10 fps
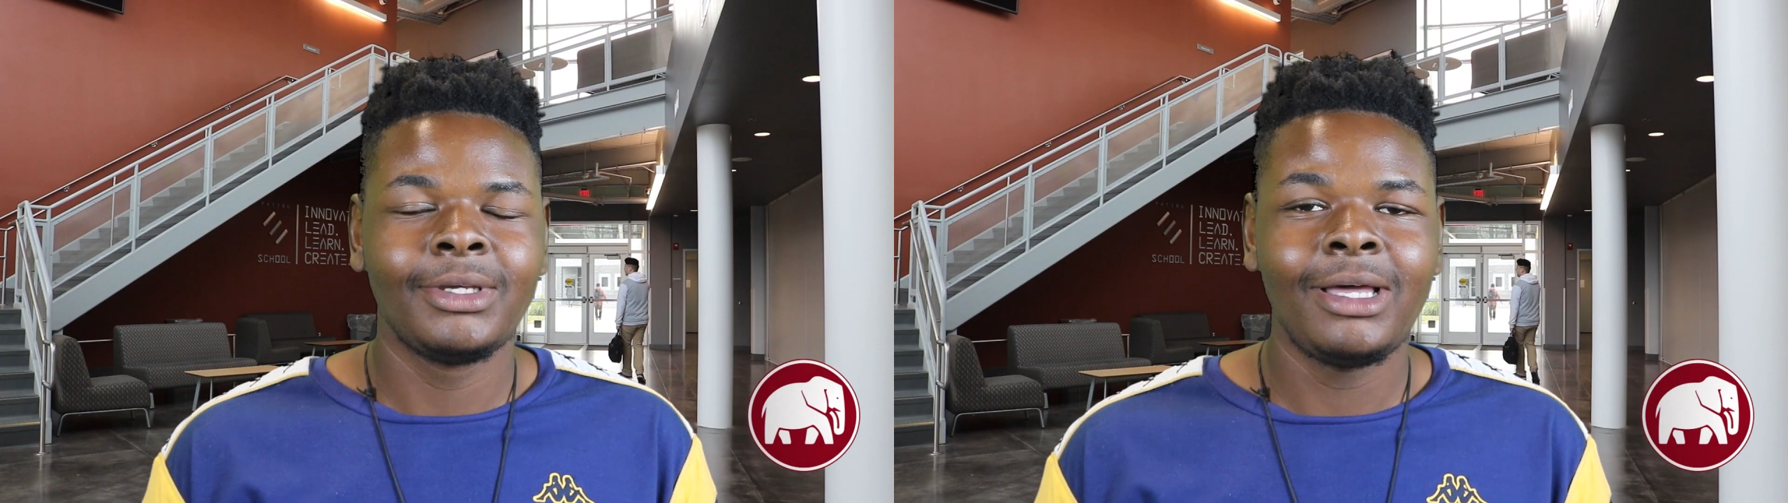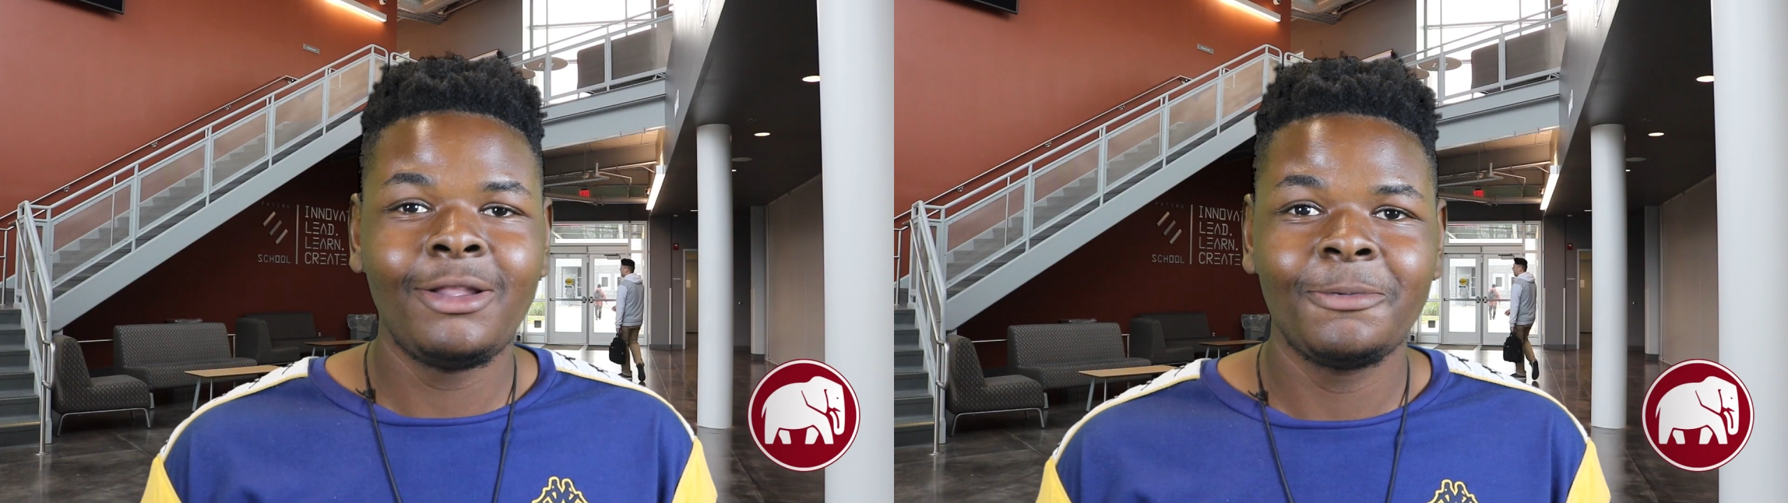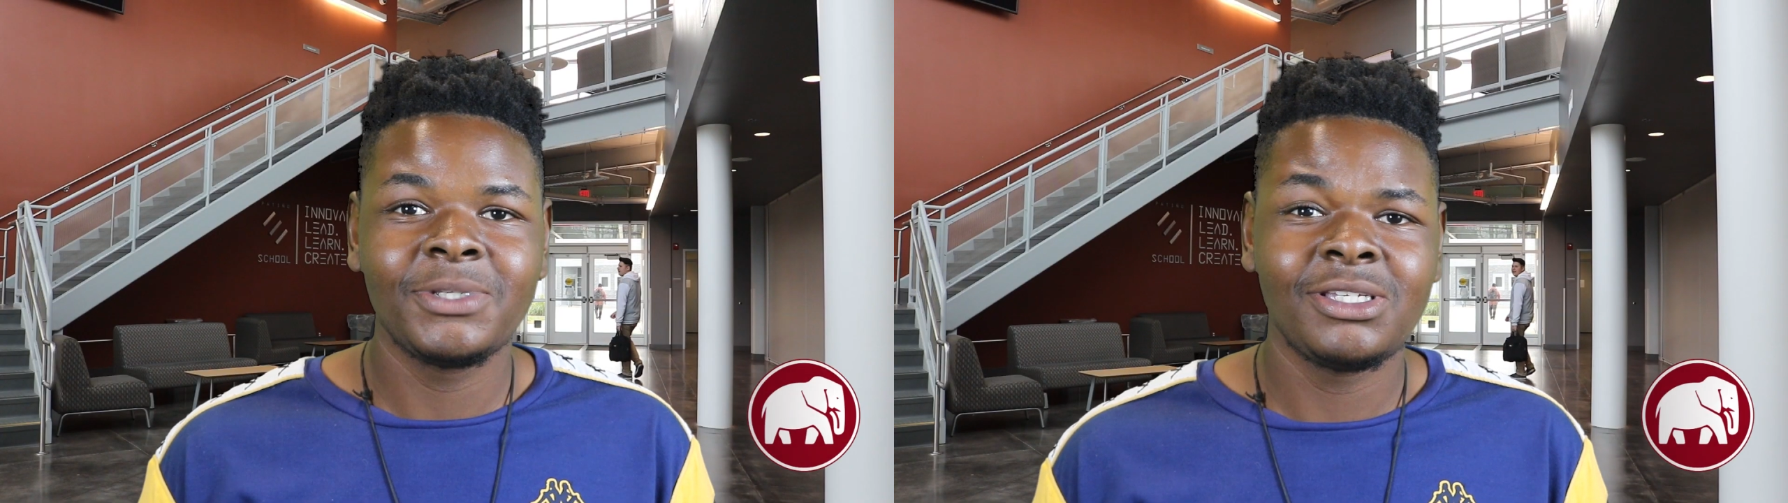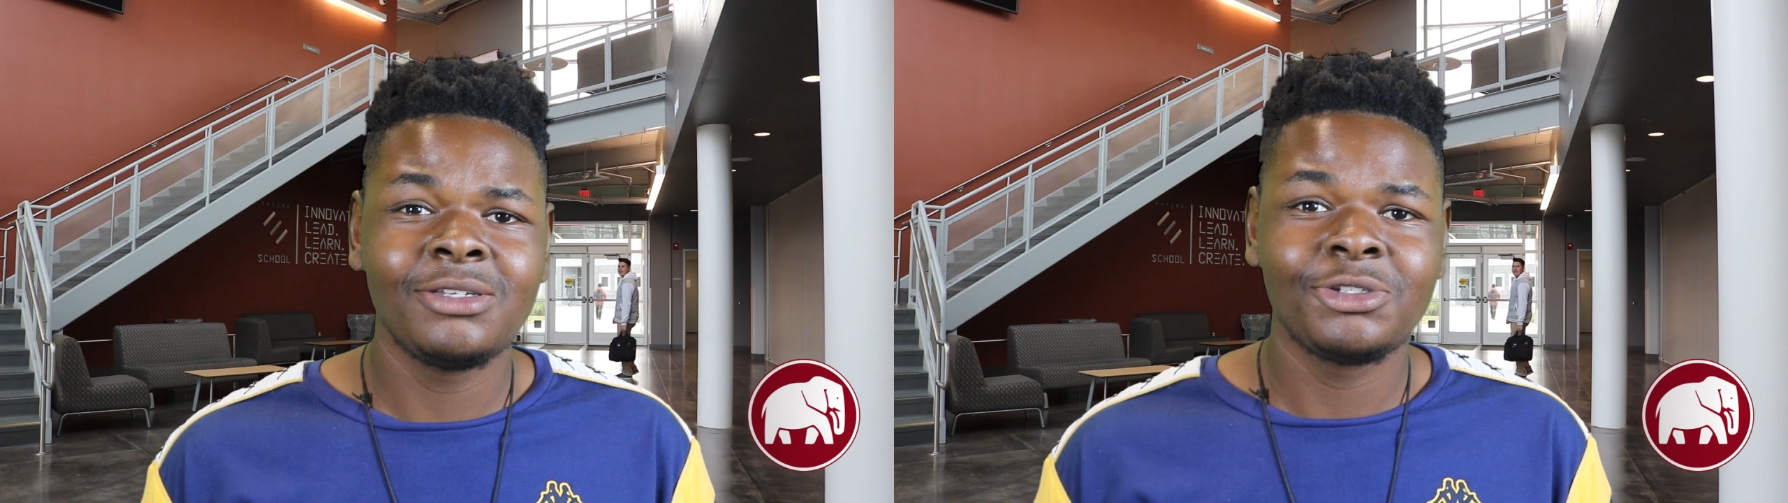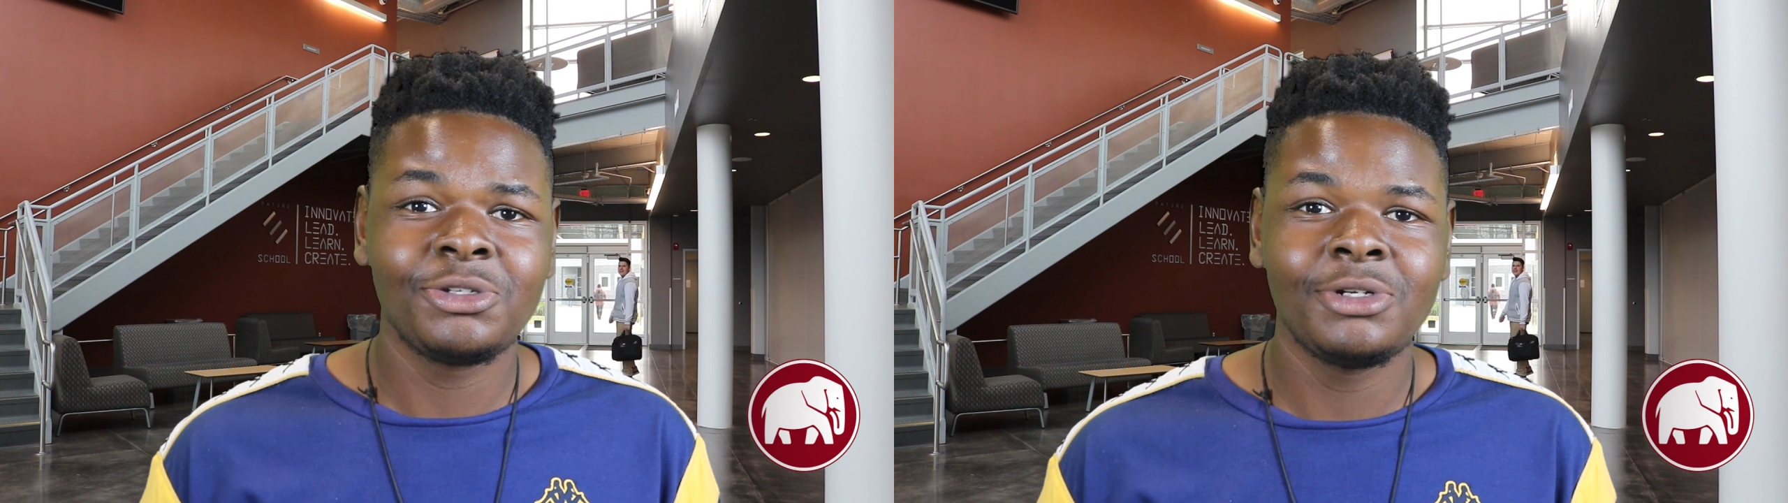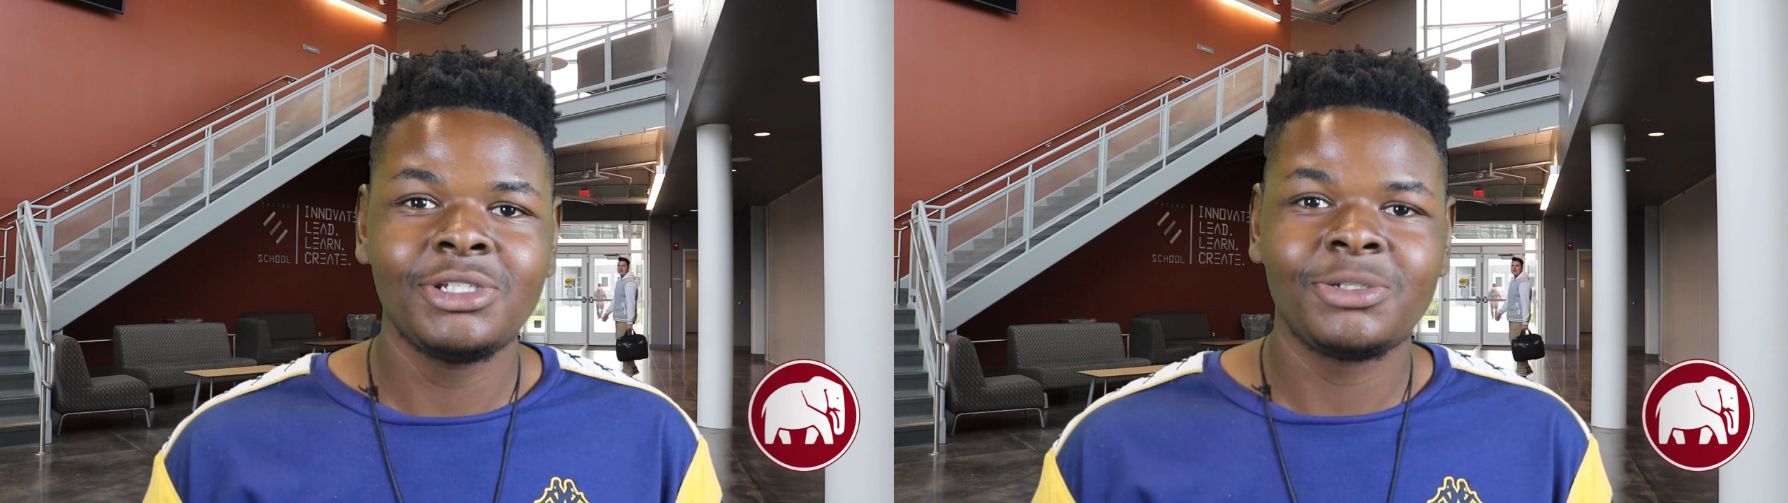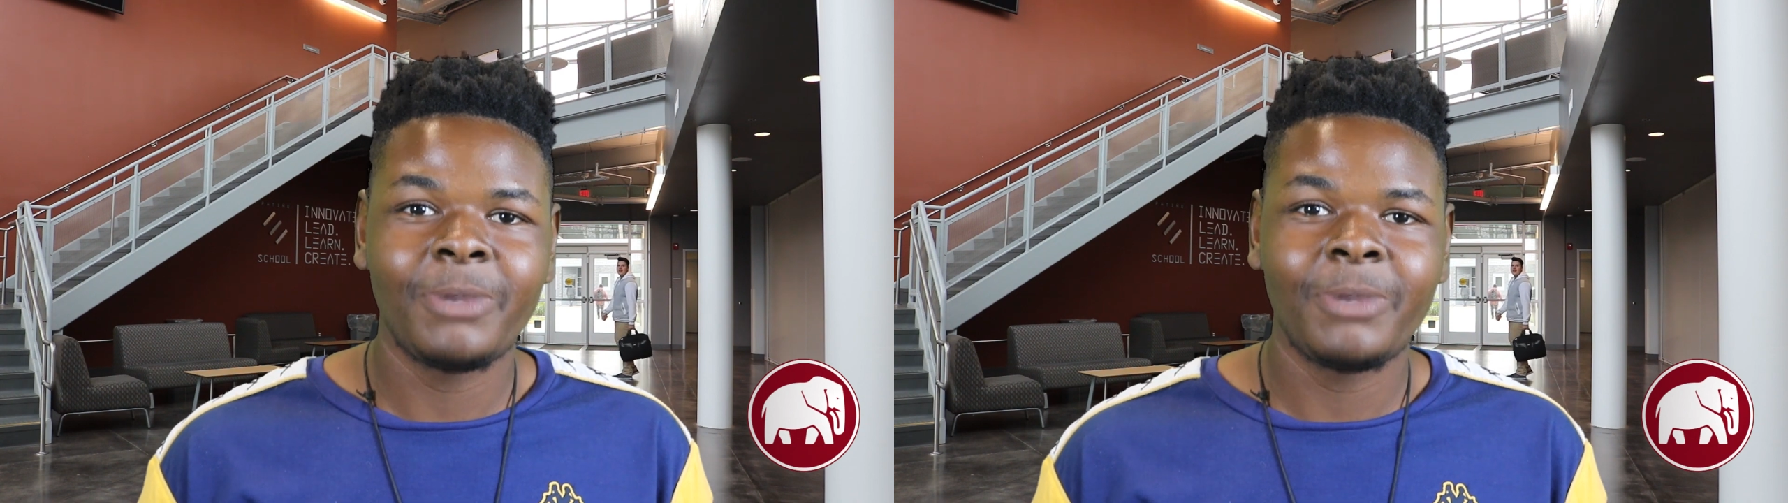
Hello Patino students,